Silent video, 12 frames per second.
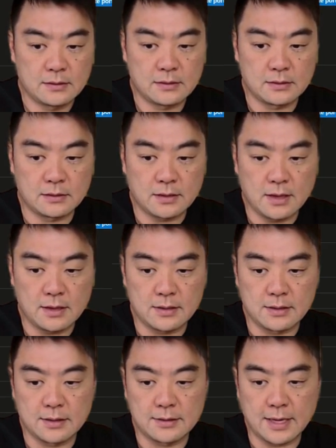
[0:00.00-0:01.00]
Okay,
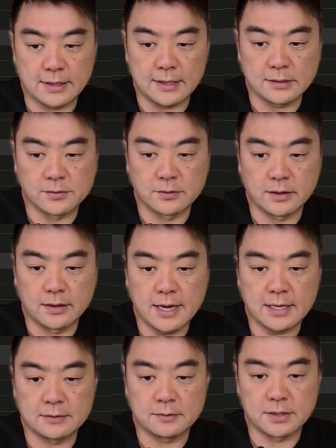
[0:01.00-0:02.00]
and then that gets rid of
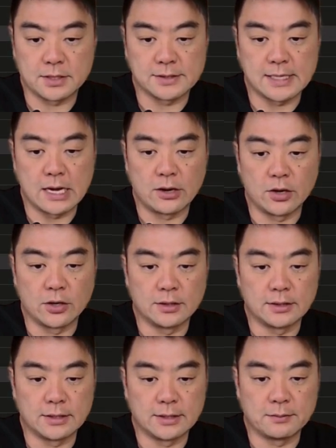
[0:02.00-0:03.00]
that because now
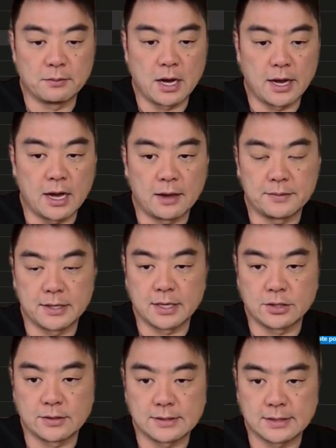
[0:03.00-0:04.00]
only my IP
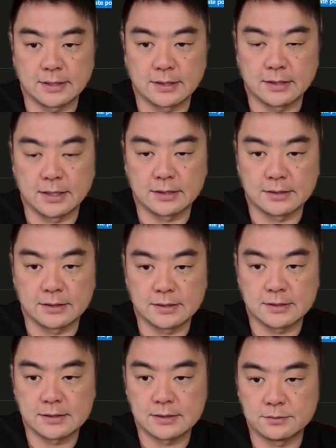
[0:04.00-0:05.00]
address can connect to
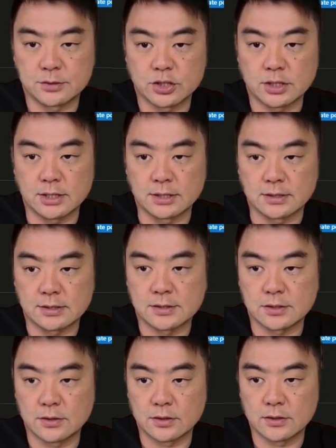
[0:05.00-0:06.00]
this machine.
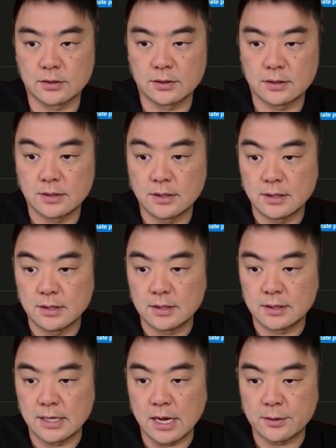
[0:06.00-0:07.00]
So
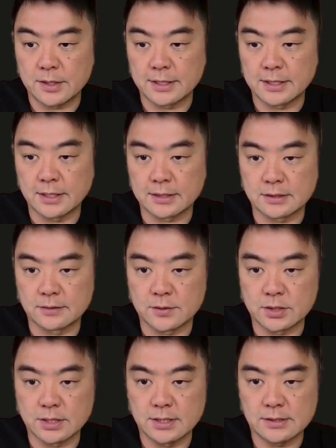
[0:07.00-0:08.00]
now we can connect to the
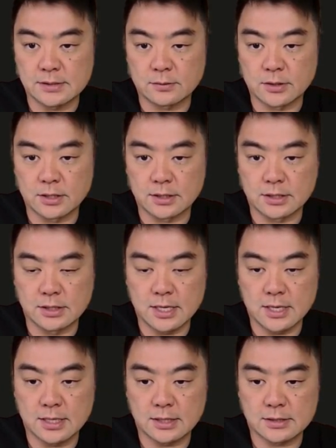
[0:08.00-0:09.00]
machine, so we'll go to
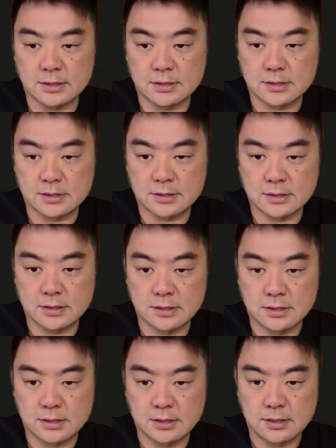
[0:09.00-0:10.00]
connect
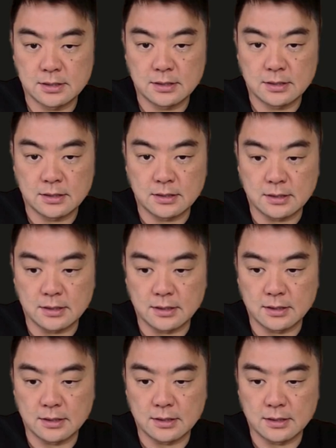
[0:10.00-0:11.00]

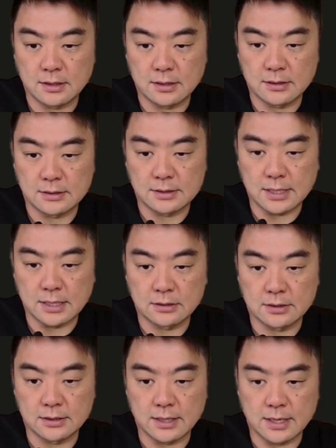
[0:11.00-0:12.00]
and
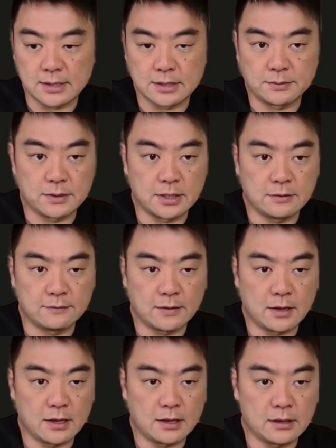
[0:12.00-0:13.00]
download the RDP
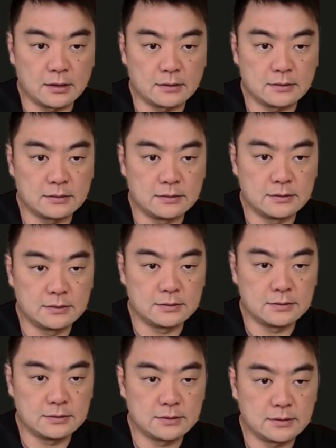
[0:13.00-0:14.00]
file,
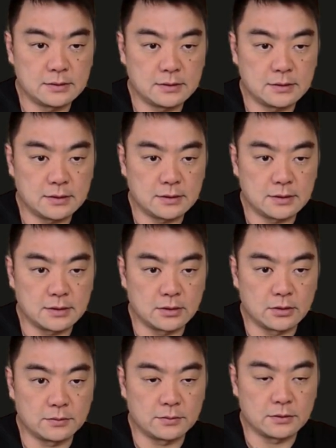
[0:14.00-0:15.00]
hit
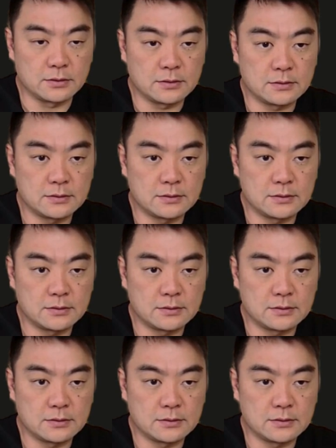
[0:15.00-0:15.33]
open